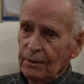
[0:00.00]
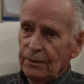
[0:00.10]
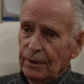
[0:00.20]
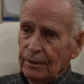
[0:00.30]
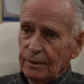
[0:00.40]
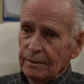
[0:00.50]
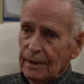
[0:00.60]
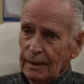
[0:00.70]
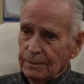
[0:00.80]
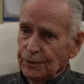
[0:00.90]
so
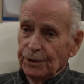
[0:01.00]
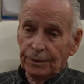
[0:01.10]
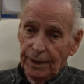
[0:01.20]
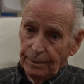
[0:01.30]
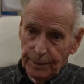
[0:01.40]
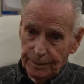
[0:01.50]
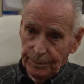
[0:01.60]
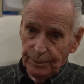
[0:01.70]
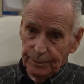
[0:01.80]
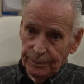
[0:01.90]
I'm sure they were
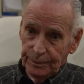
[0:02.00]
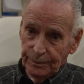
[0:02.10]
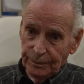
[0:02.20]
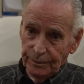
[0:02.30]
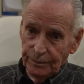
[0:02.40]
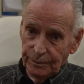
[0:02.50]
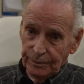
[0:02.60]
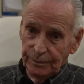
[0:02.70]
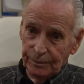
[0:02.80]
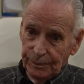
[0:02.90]

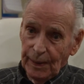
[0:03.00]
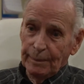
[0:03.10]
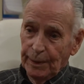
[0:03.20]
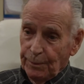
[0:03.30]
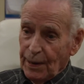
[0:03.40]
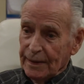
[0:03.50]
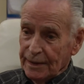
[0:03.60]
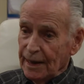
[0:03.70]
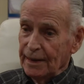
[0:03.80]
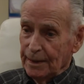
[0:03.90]
probably writing
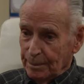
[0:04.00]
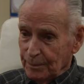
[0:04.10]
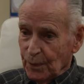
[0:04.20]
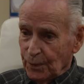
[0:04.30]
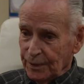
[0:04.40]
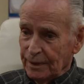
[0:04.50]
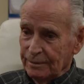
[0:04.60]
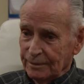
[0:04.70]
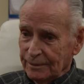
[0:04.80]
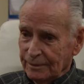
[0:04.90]
that up more
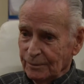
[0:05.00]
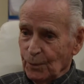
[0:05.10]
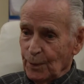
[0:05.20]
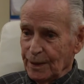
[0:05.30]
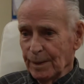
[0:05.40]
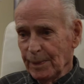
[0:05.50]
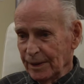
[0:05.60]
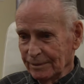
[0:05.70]
than worrying about